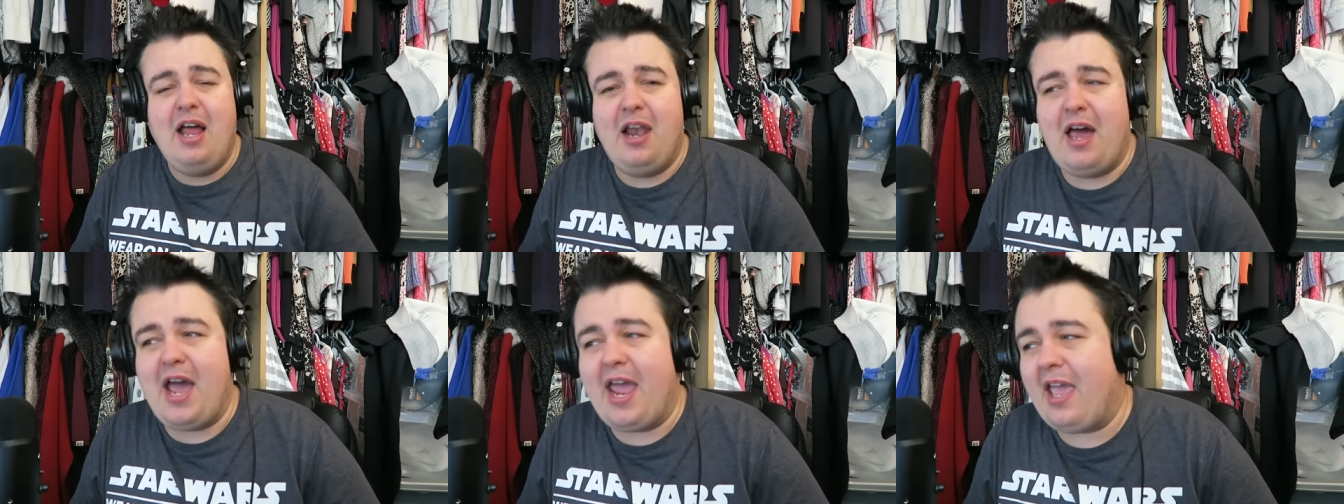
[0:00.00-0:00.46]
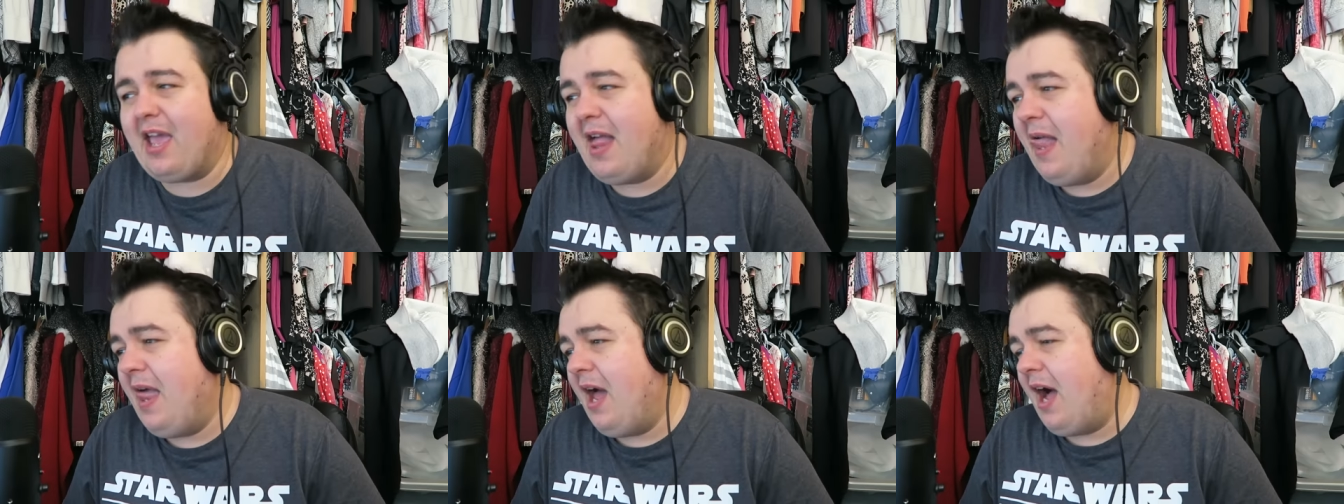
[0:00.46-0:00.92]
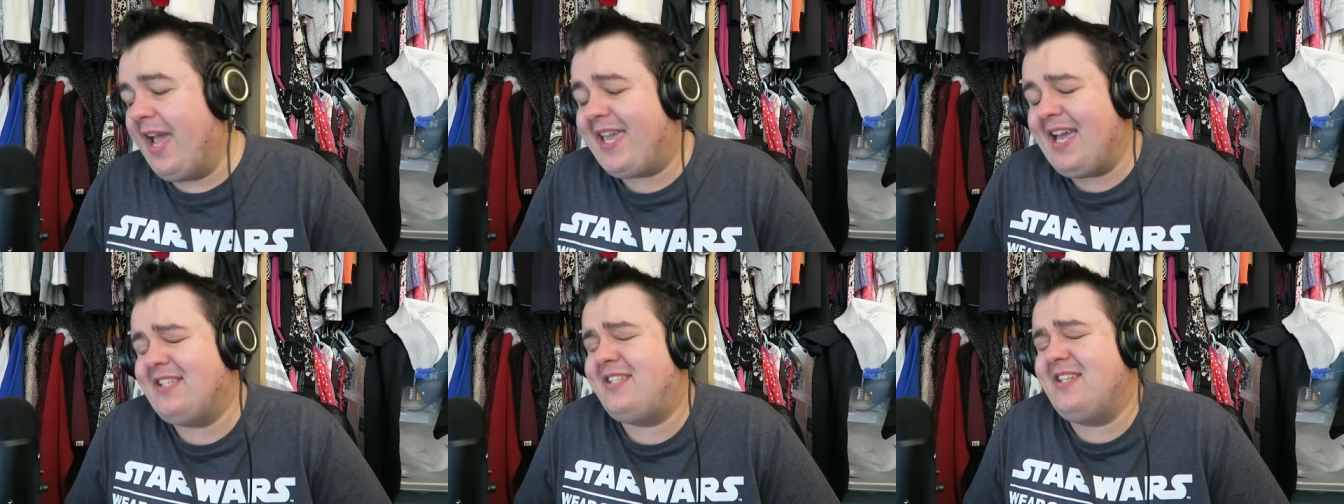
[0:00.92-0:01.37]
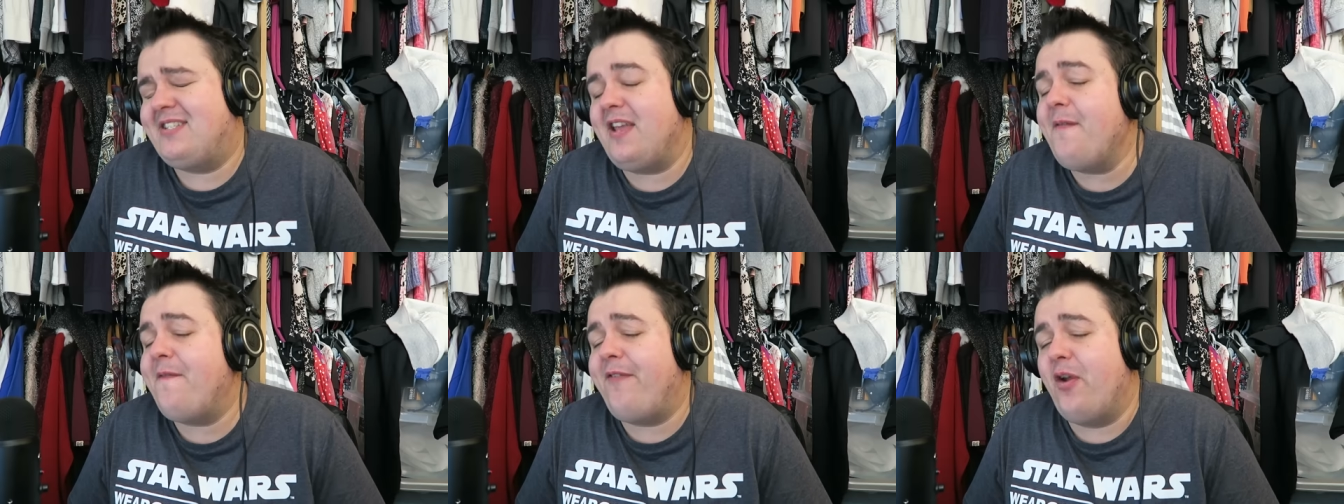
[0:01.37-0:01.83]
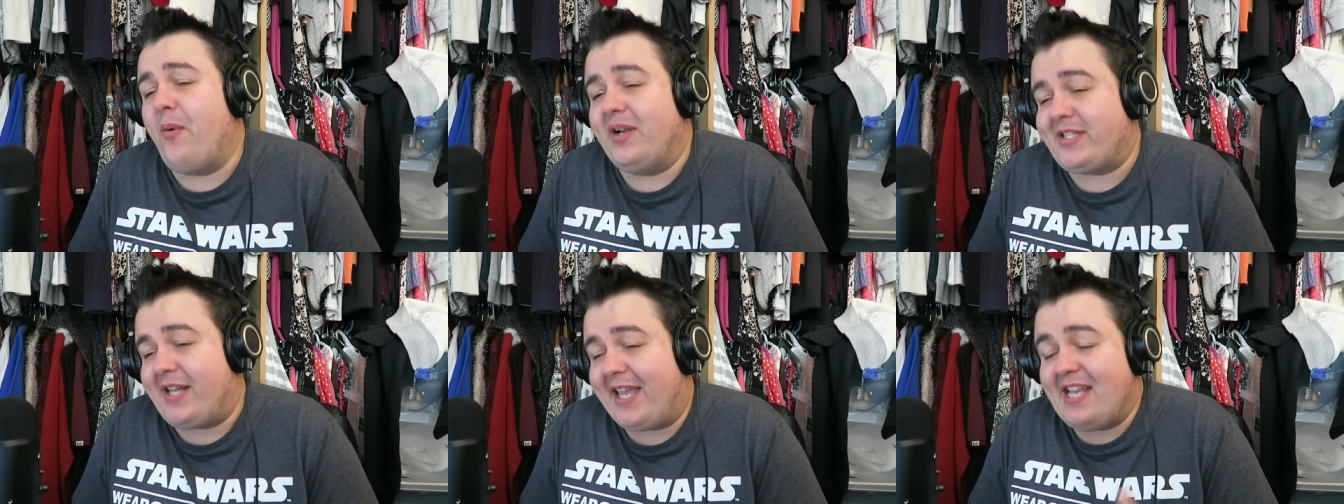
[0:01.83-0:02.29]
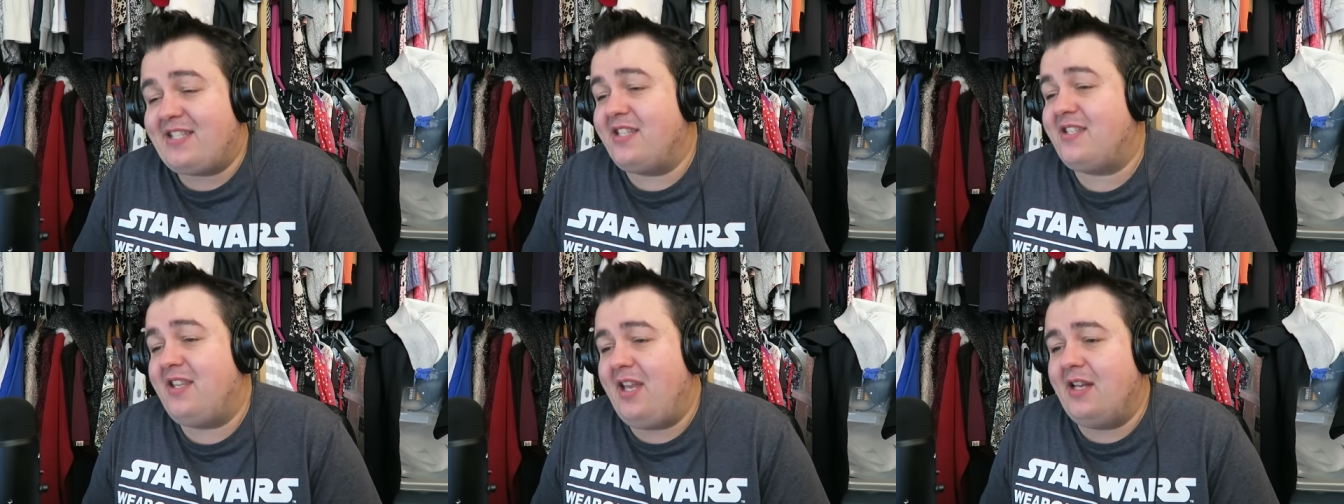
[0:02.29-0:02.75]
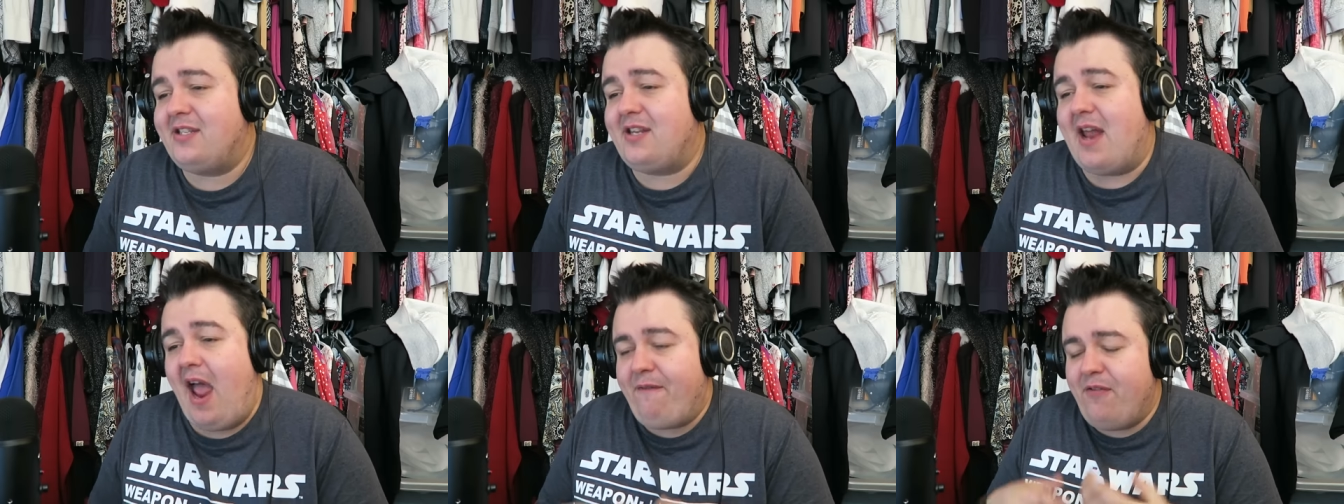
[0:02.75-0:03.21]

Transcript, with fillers: like, I guess it's influence. I guess it's the internet.